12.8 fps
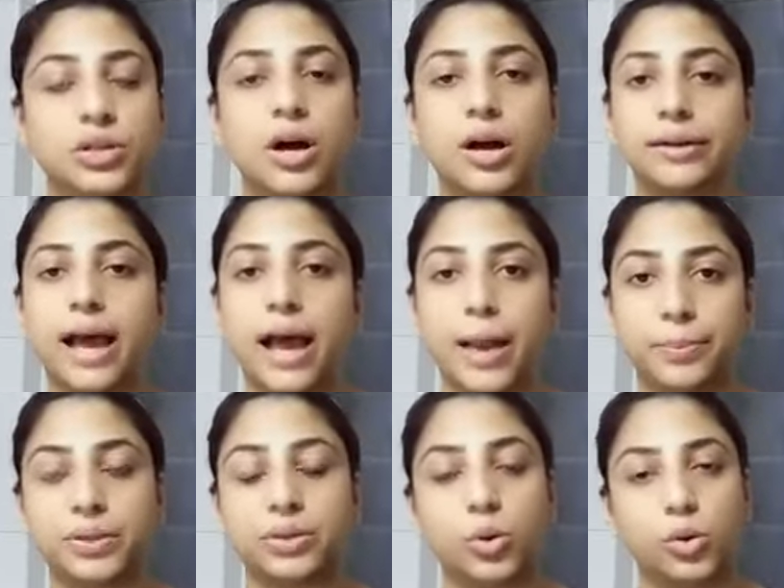not
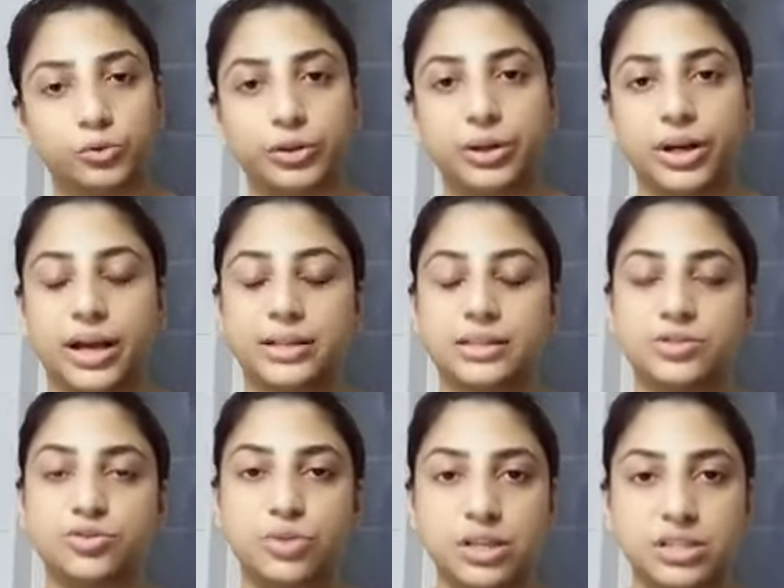happen overnight
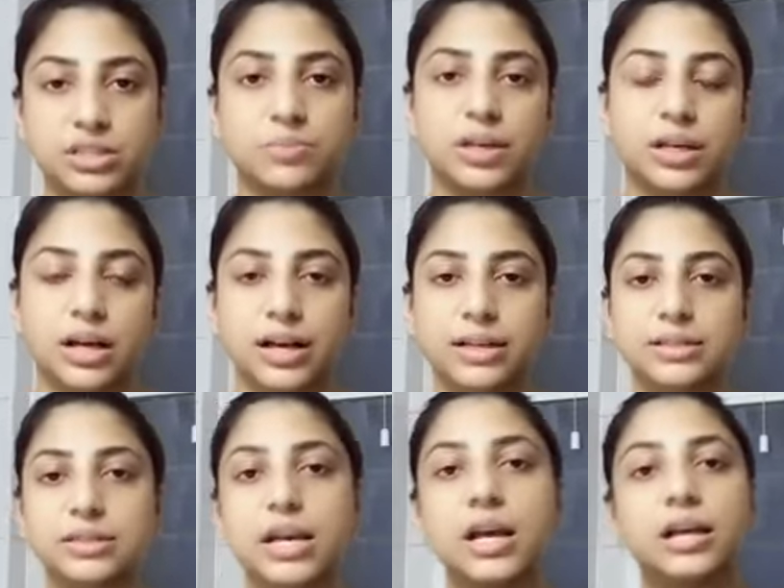trust me guys